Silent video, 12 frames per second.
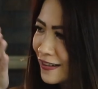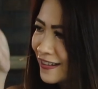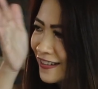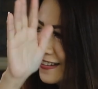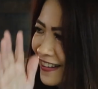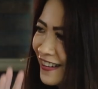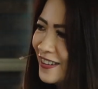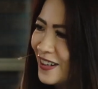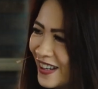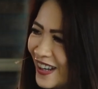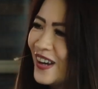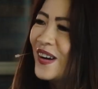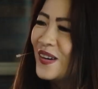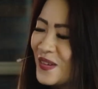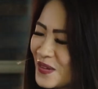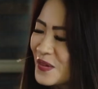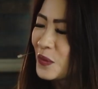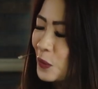I believe God,
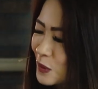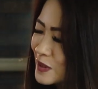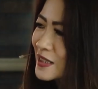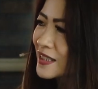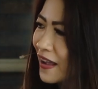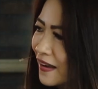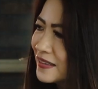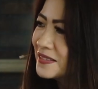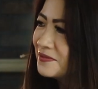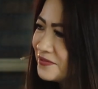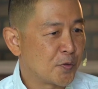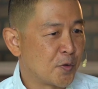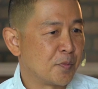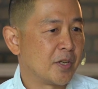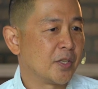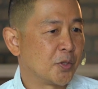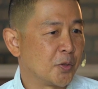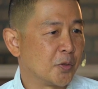opened for
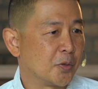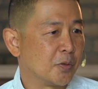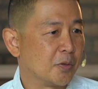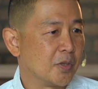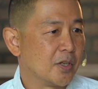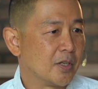me to